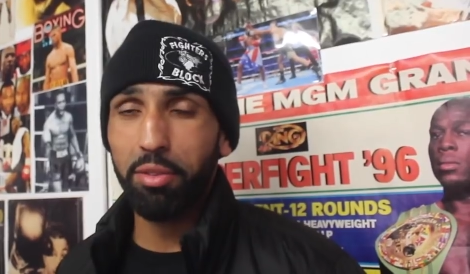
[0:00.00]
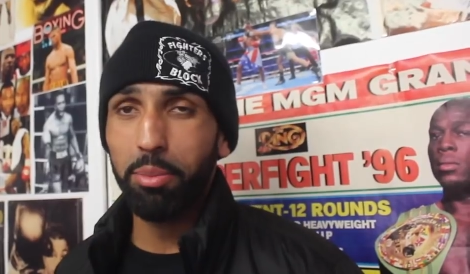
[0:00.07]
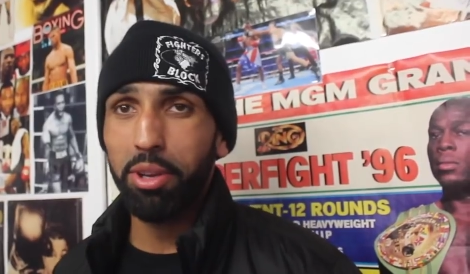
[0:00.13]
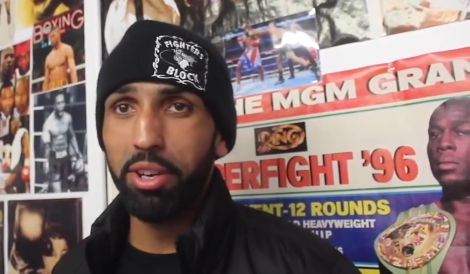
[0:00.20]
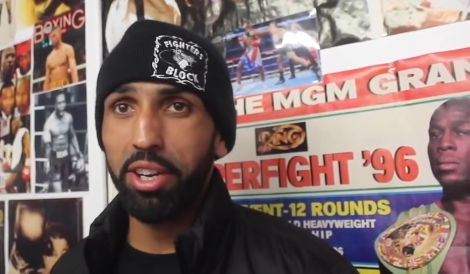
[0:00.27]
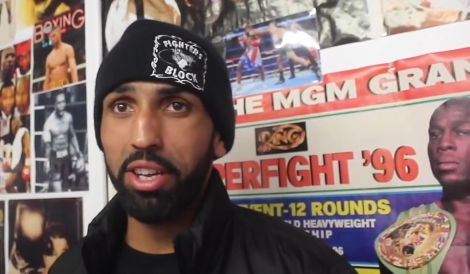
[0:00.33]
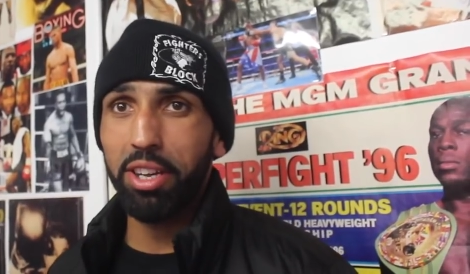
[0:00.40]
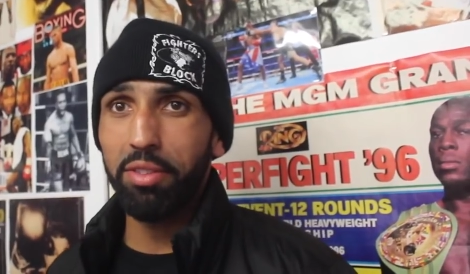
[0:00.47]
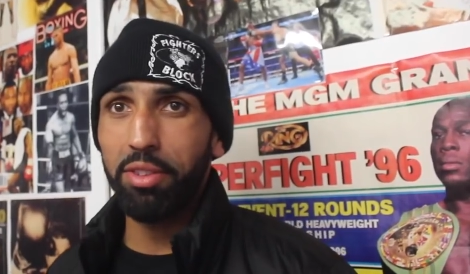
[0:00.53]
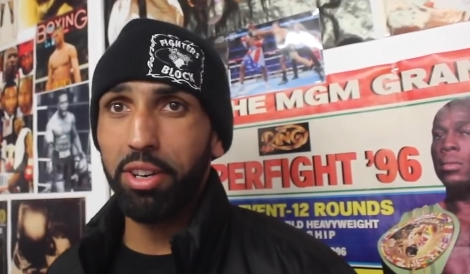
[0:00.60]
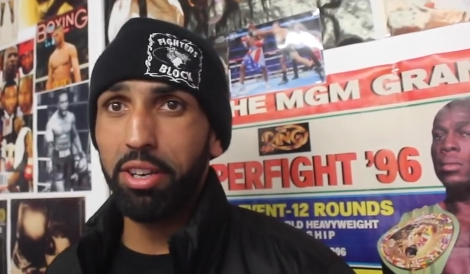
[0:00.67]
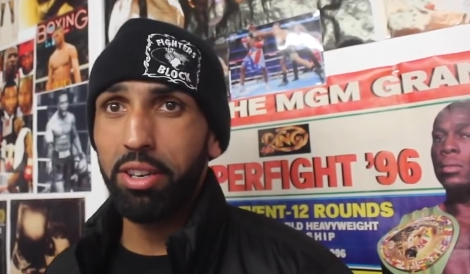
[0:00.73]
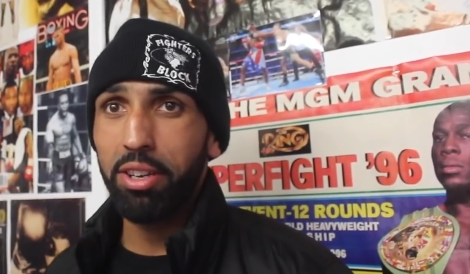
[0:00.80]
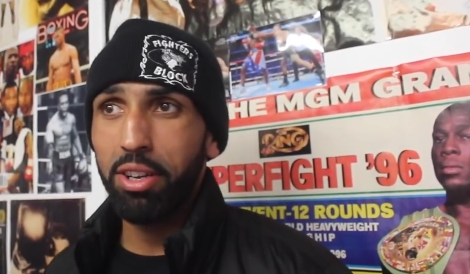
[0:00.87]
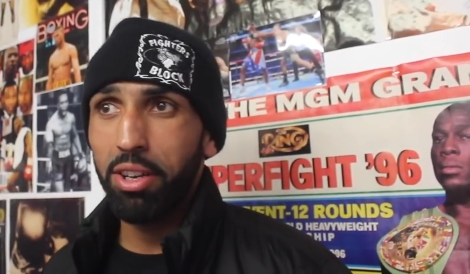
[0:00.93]
Speaker 1: for me of the
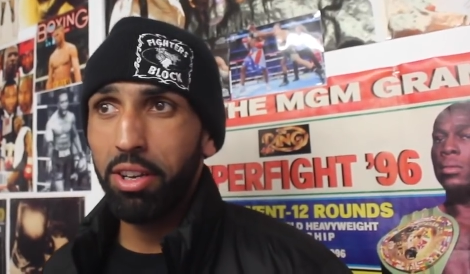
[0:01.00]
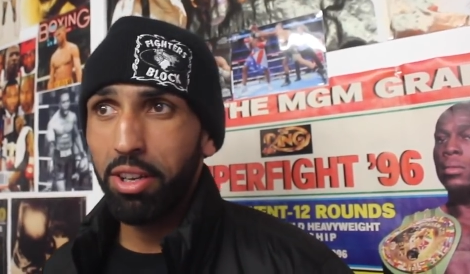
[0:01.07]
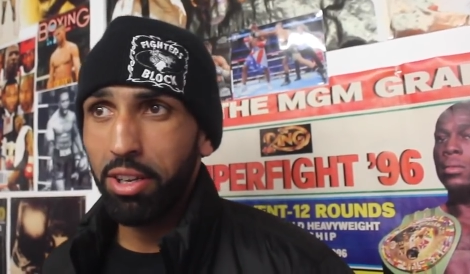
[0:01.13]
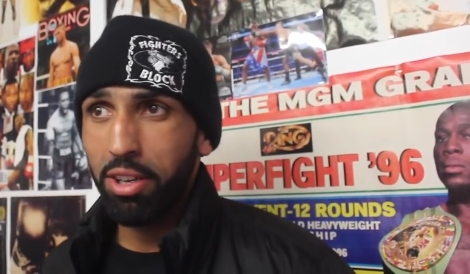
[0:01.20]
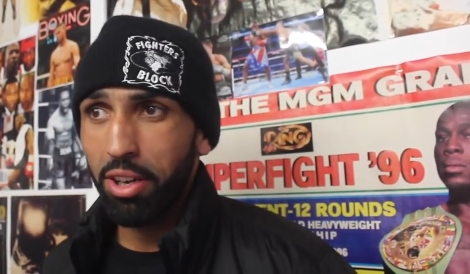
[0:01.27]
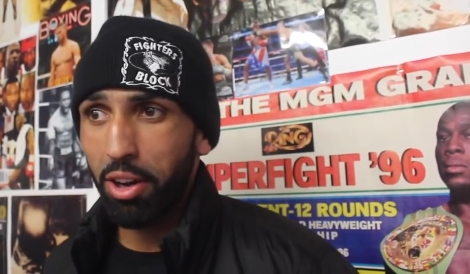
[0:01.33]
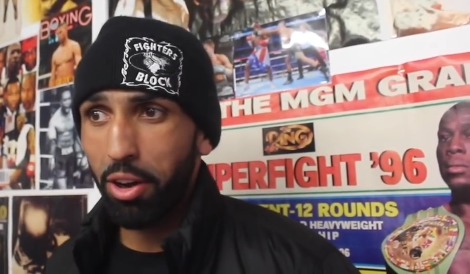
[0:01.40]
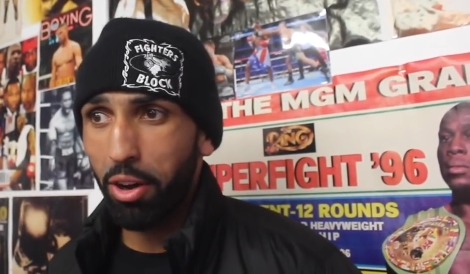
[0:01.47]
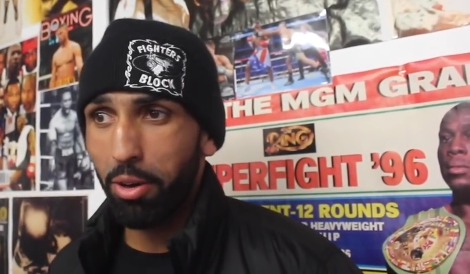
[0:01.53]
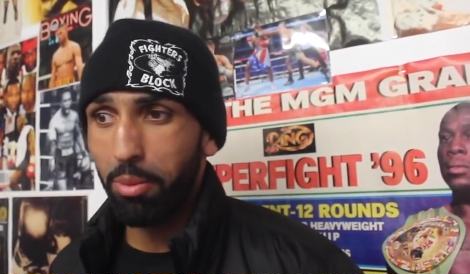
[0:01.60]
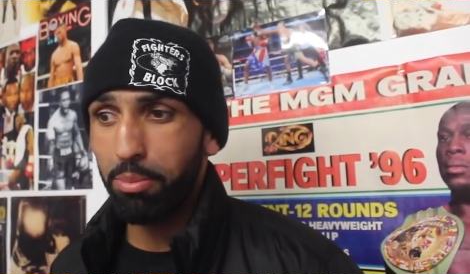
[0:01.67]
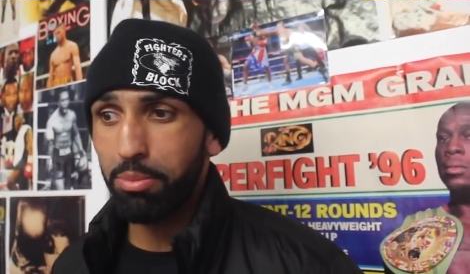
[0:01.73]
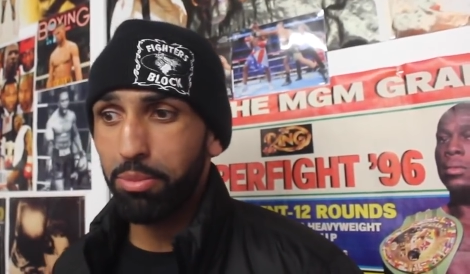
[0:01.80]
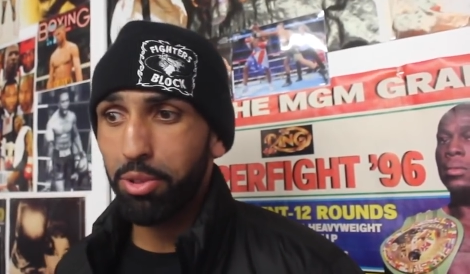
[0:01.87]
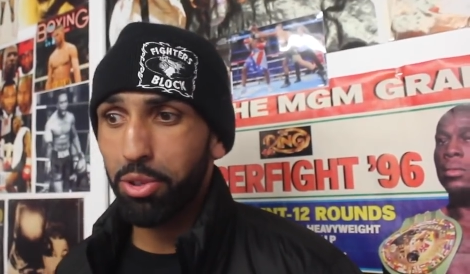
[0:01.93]
evening.
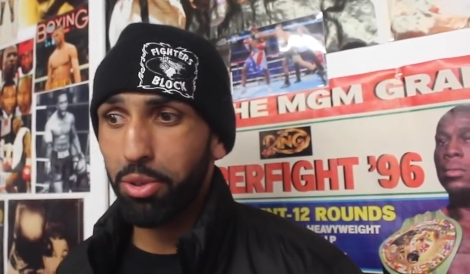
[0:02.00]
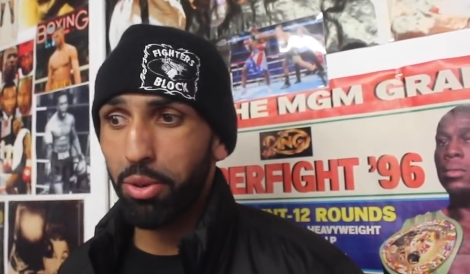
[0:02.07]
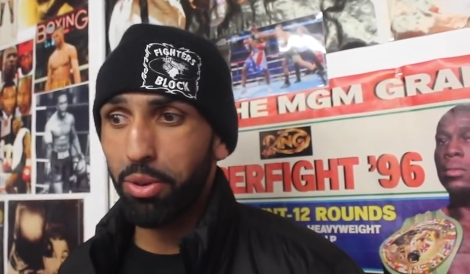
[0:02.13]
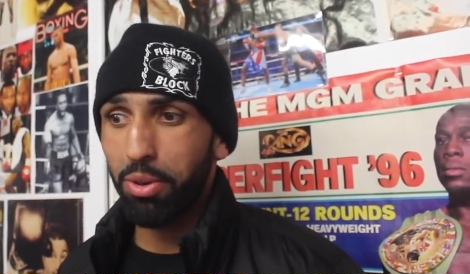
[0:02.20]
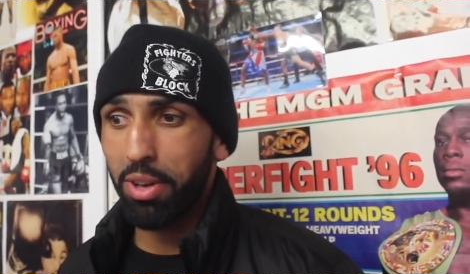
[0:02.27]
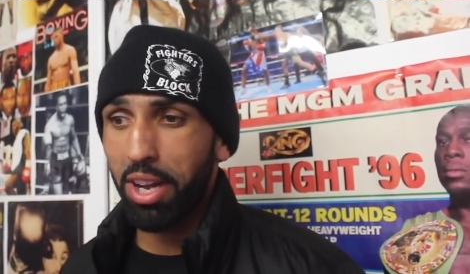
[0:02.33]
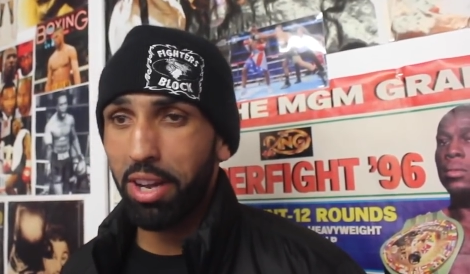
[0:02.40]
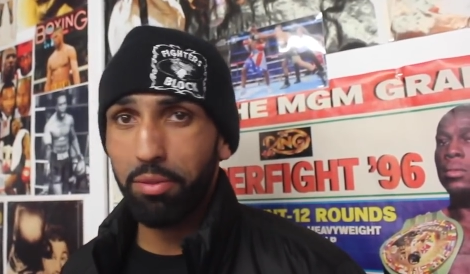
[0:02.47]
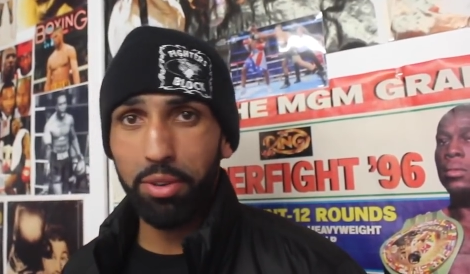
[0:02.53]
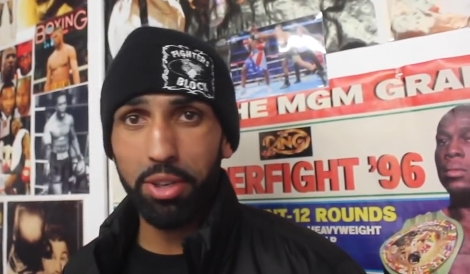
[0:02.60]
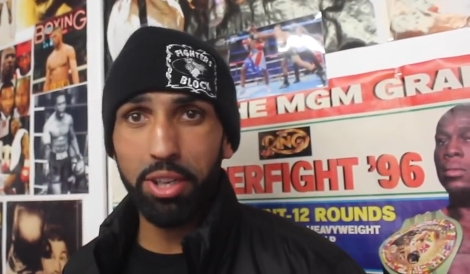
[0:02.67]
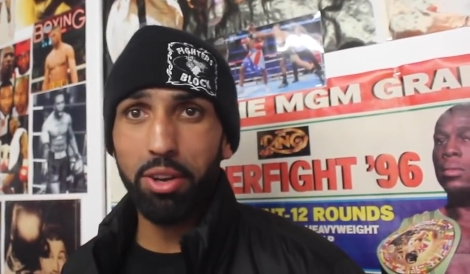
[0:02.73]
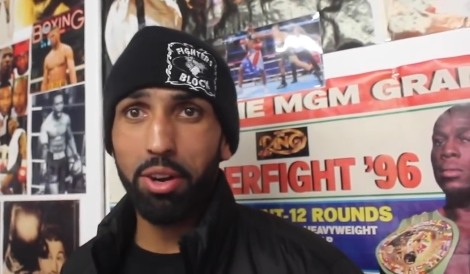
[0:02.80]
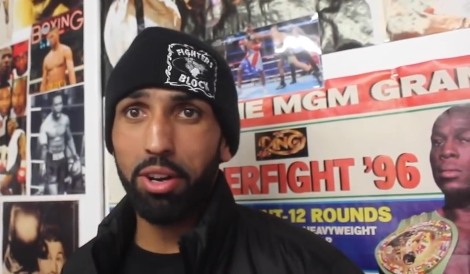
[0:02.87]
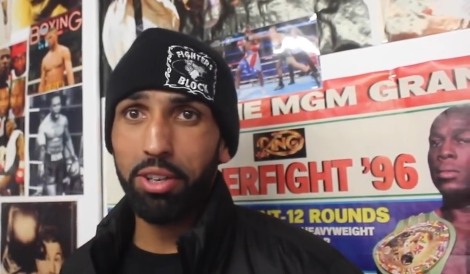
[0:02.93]
Um, saw Anthony
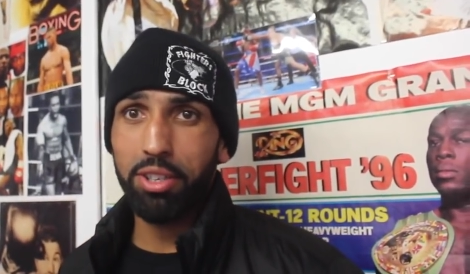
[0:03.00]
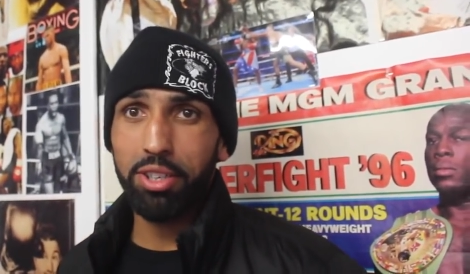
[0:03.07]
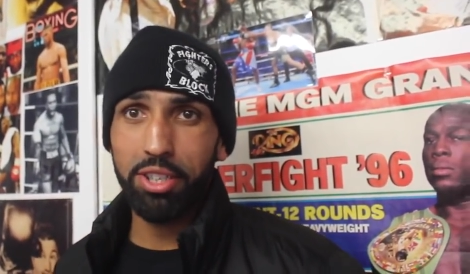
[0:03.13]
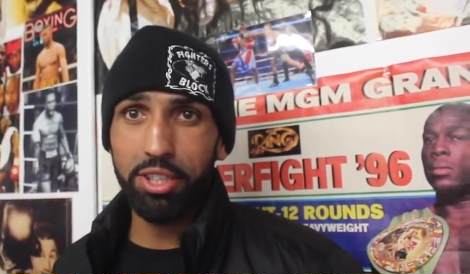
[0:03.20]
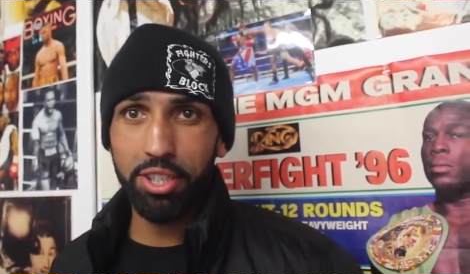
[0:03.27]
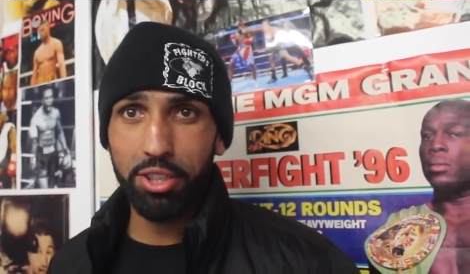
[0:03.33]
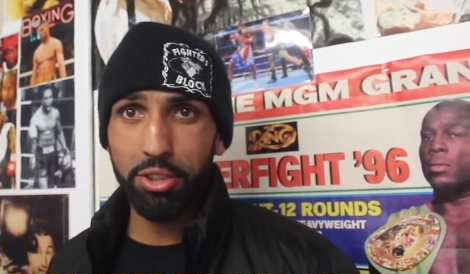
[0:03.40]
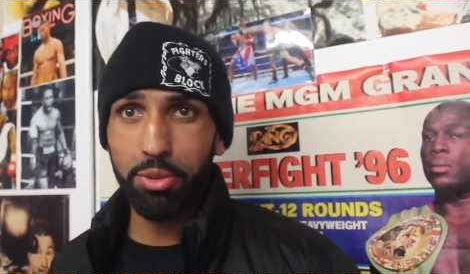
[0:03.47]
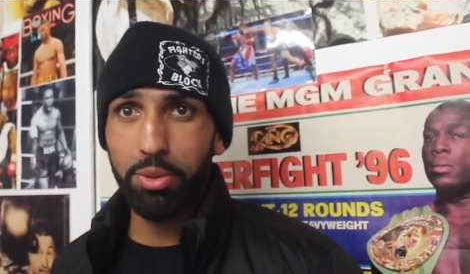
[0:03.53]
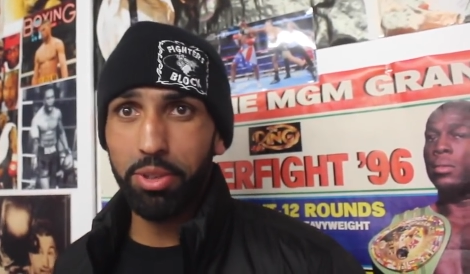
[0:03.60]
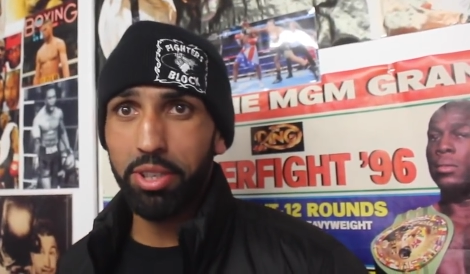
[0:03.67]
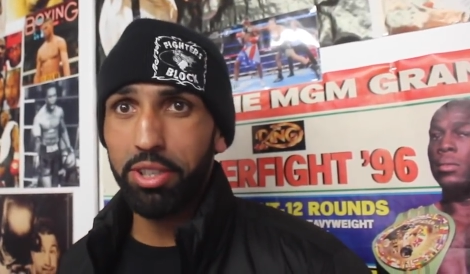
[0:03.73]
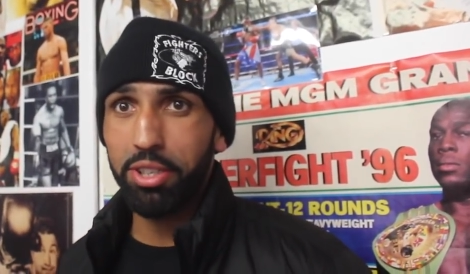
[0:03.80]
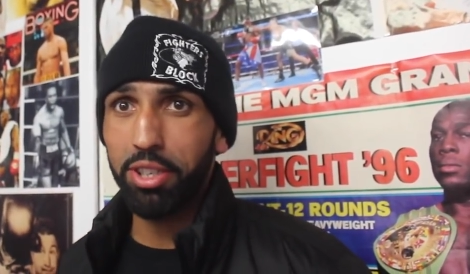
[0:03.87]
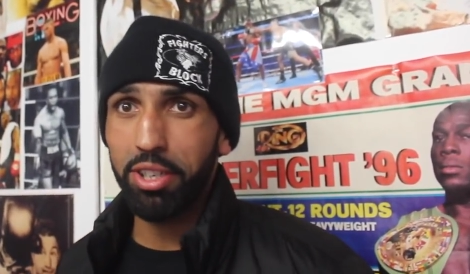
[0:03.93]
Yarde continue
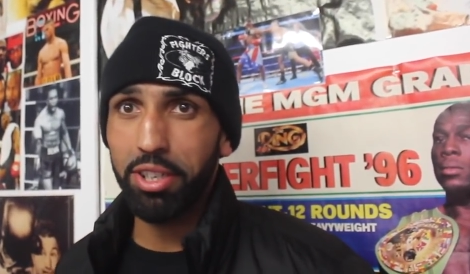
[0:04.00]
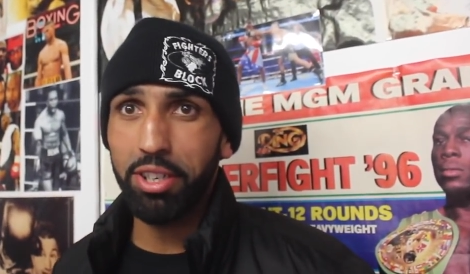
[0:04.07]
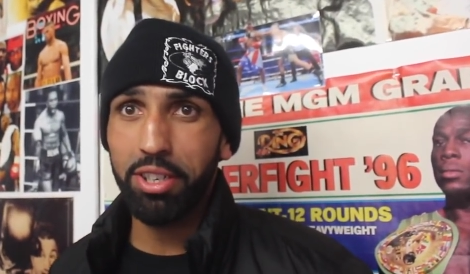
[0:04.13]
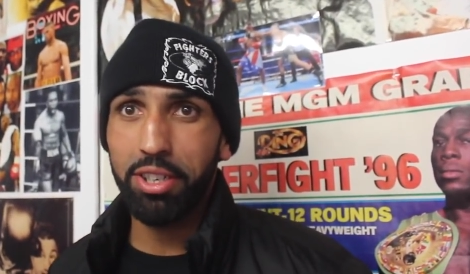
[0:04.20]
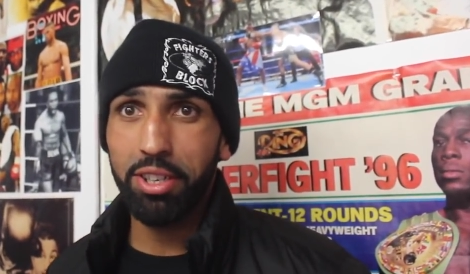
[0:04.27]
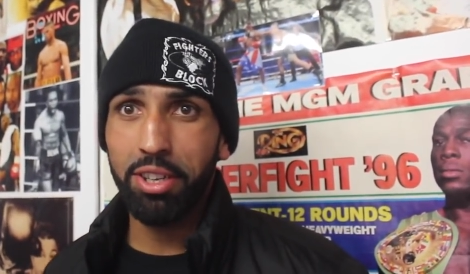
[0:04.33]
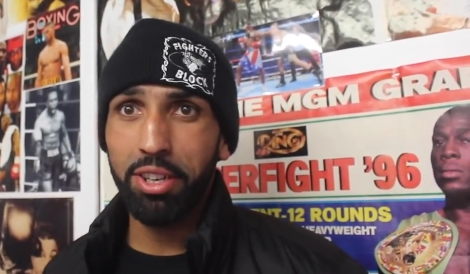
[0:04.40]
his uh,